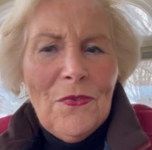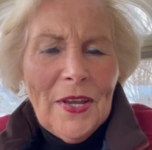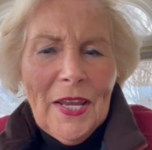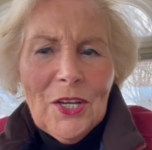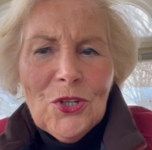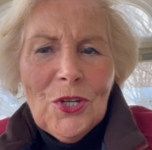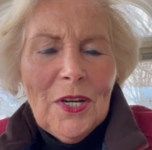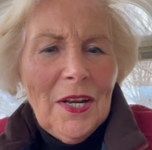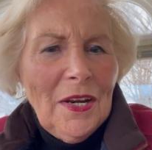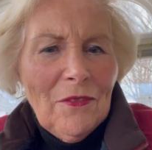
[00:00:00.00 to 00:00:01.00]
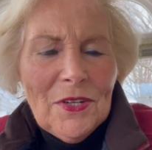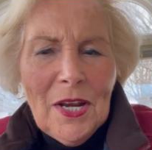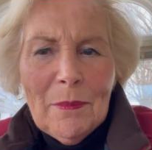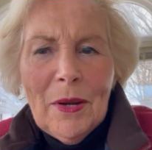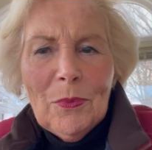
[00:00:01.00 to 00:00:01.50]
vacation and every
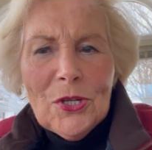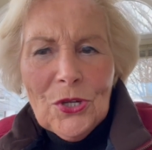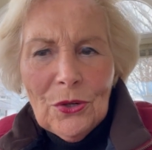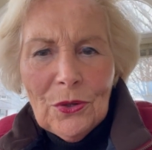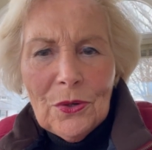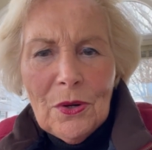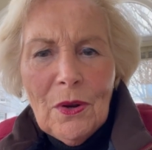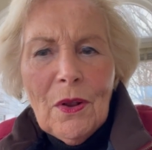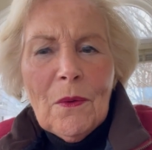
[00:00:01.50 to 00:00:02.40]
time I return,